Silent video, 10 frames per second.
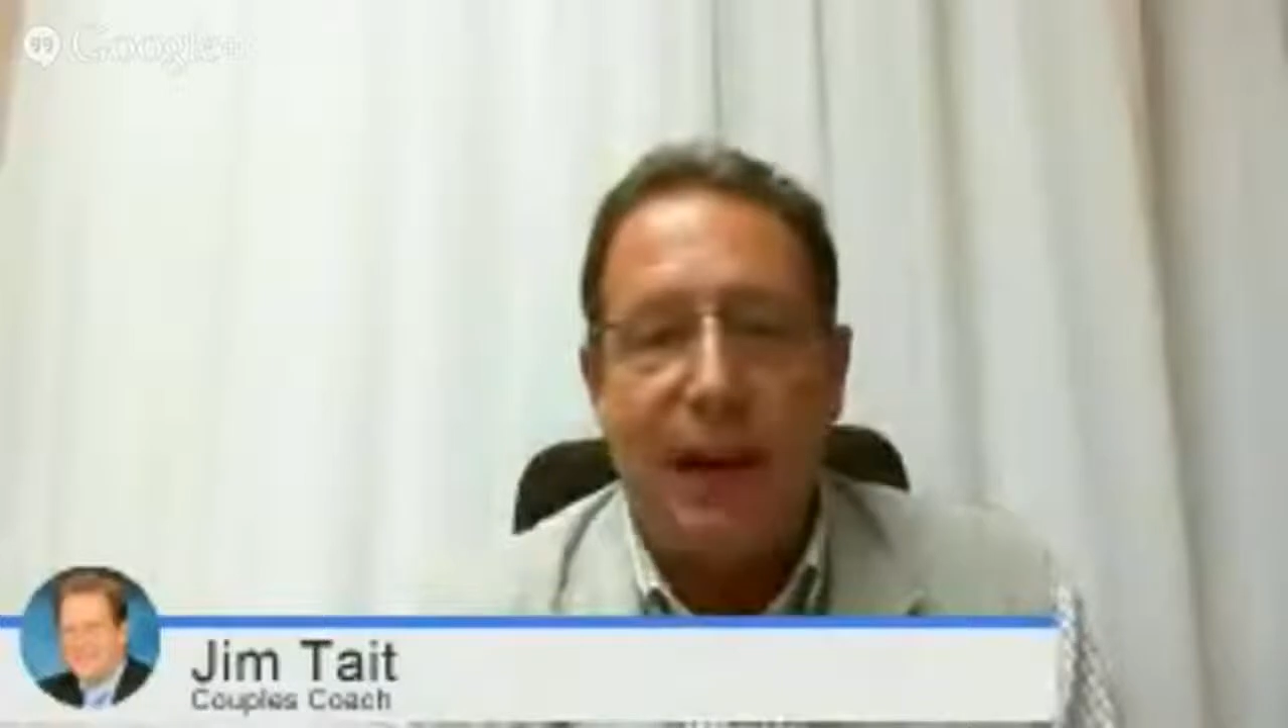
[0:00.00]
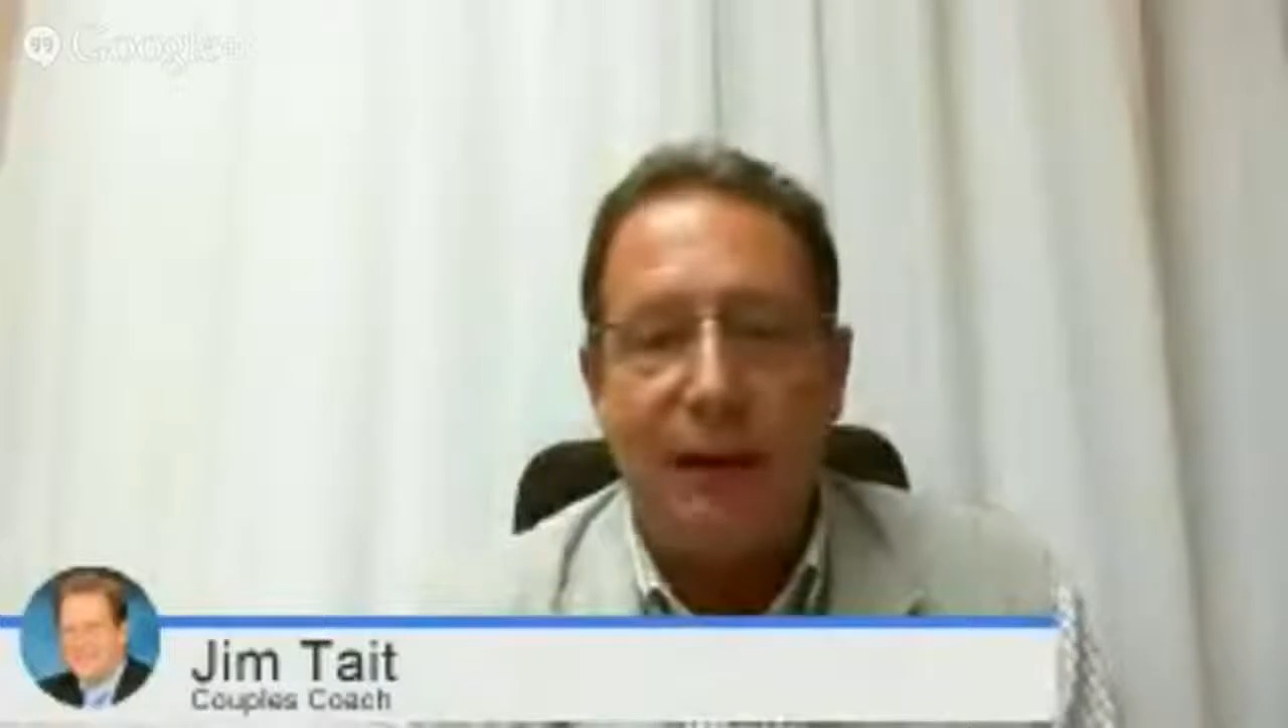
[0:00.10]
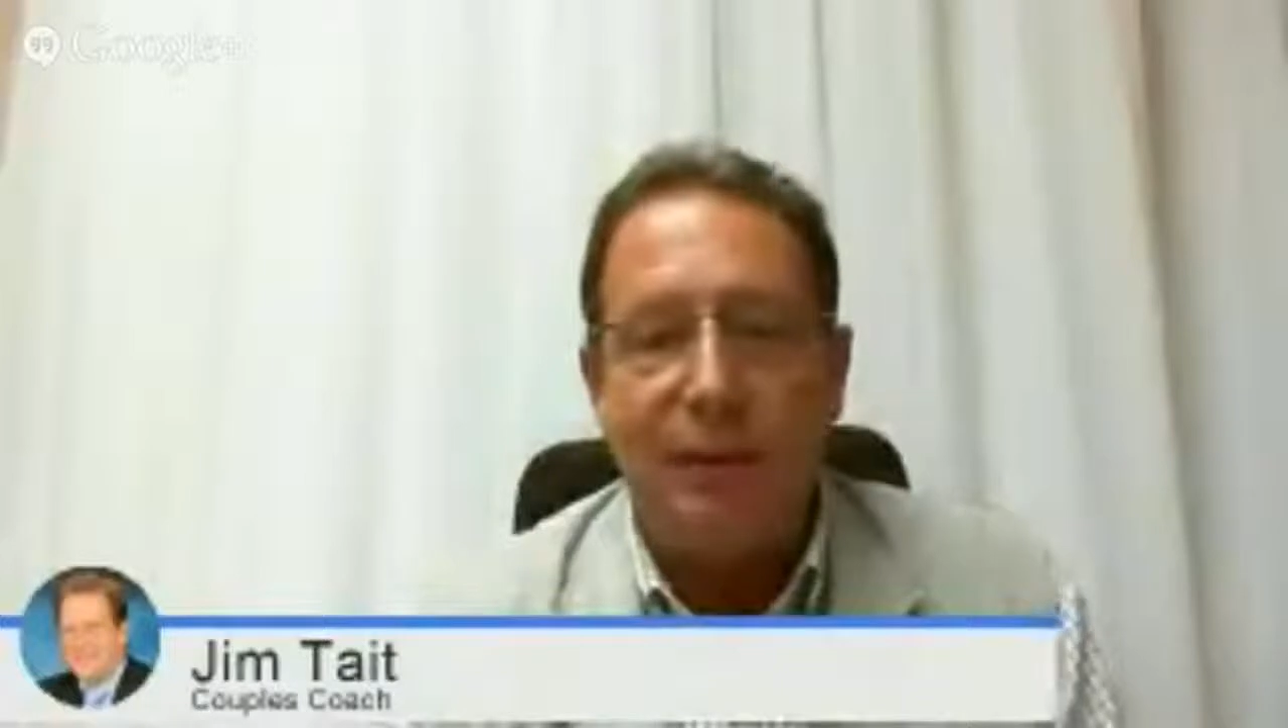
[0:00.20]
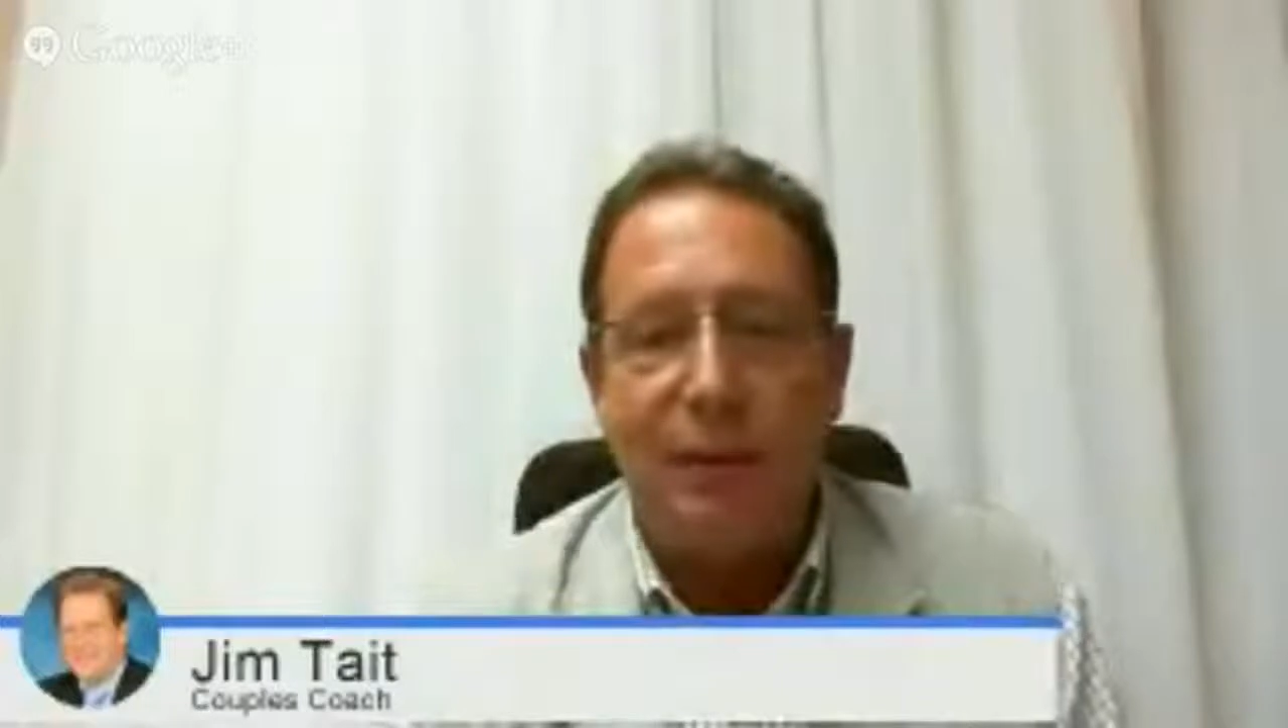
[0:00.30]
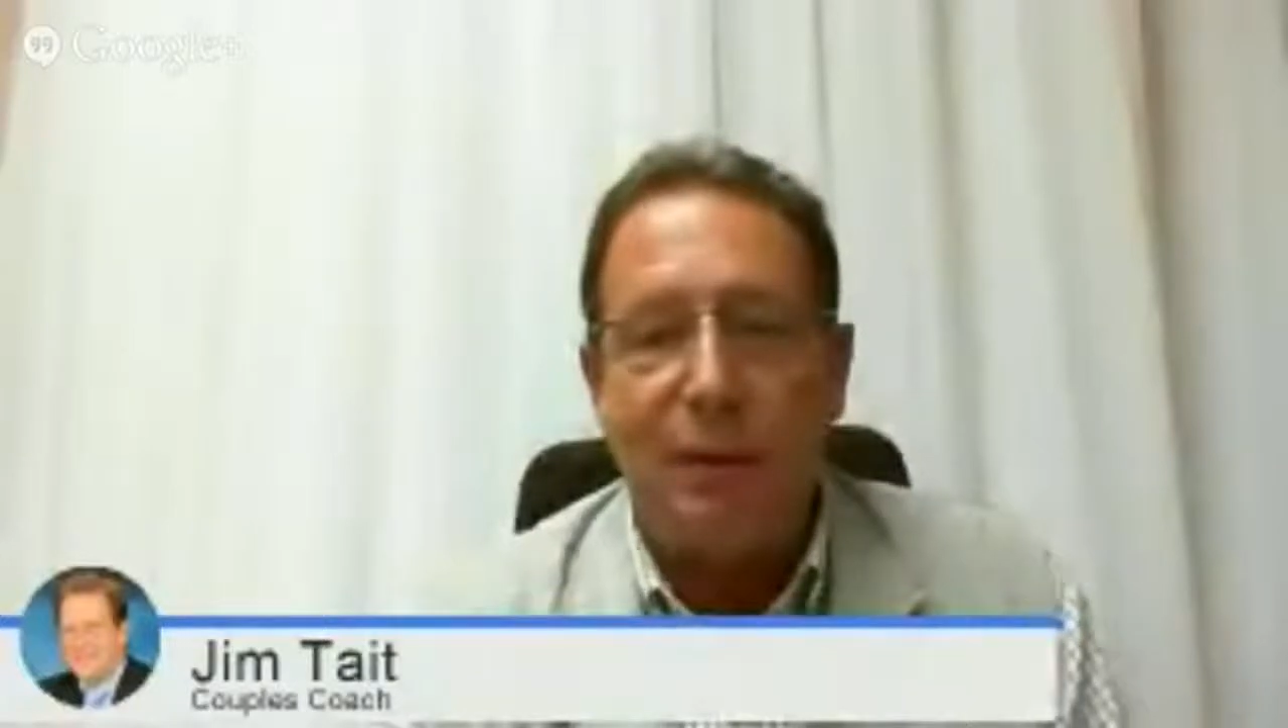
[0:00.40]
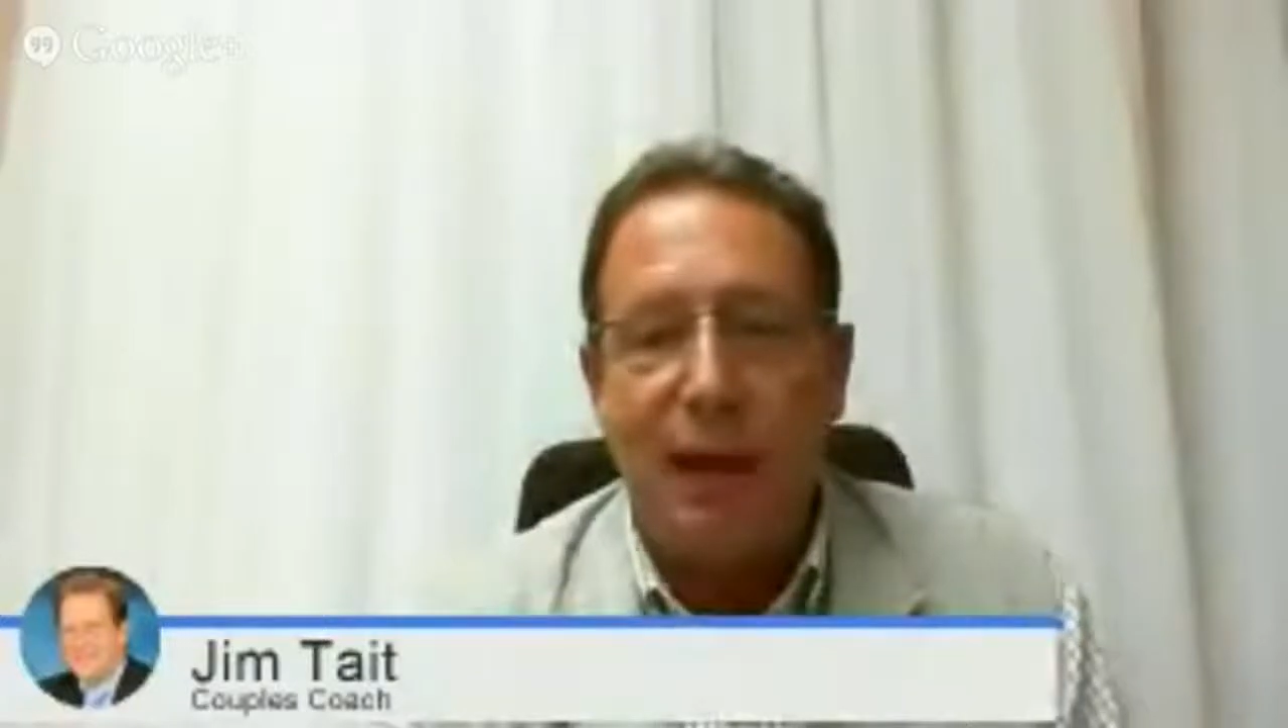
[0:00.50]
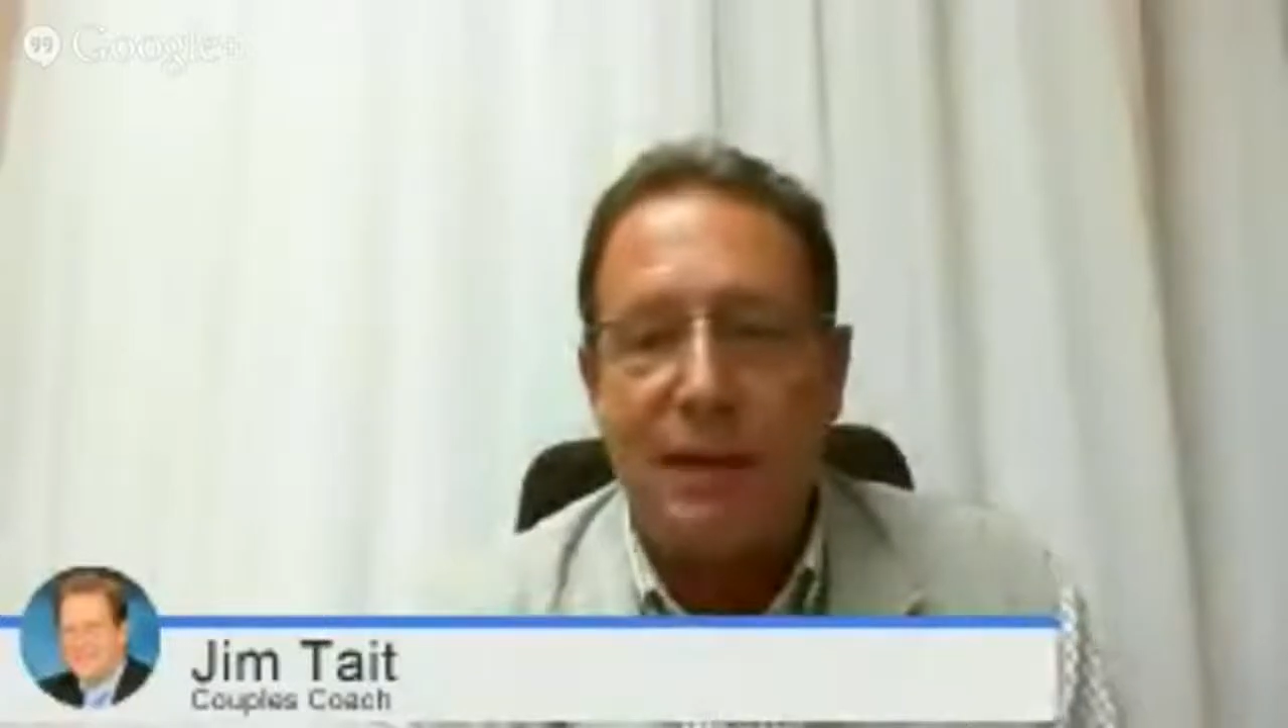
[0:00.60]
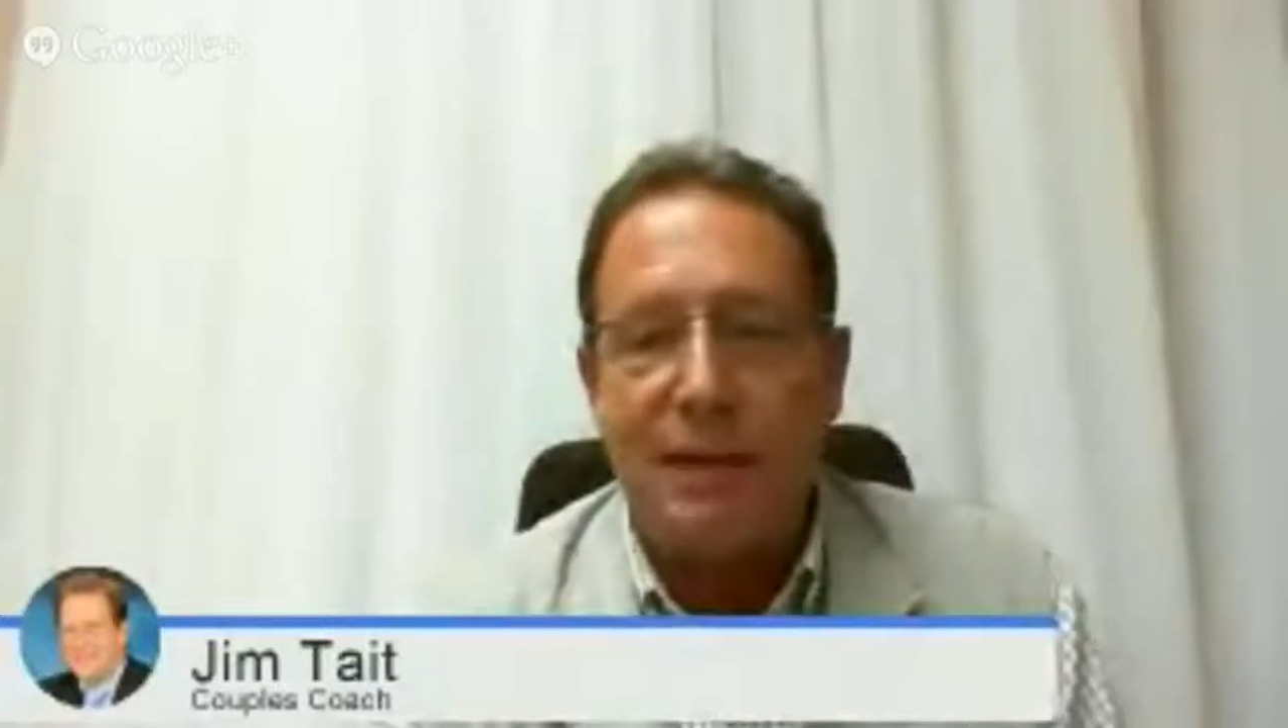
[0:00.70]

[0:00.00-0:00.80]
everyone